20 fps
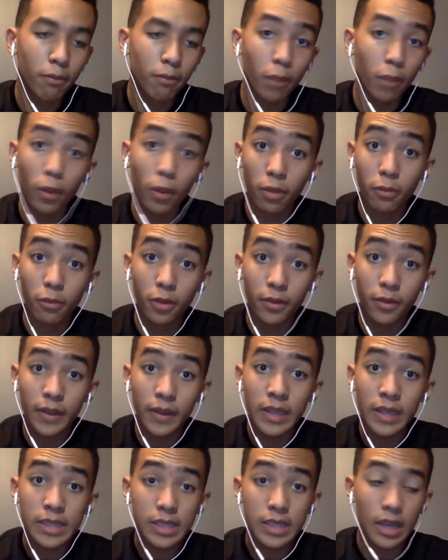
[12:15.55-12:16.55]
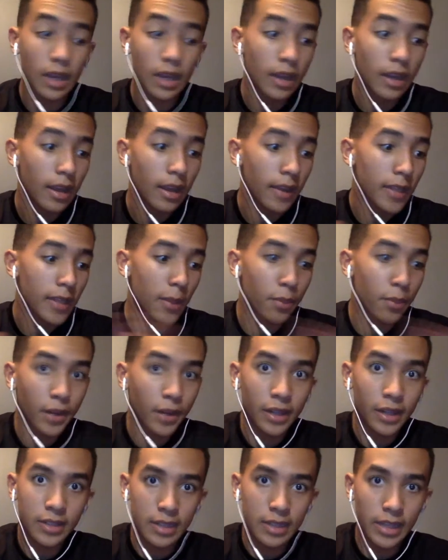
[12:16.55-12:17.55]
both movies and then put
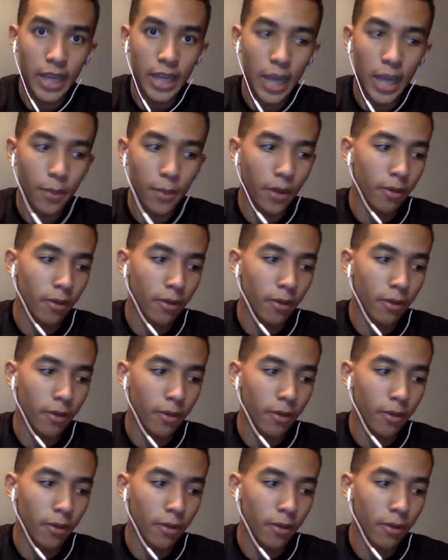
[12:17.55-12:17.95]
it into the game.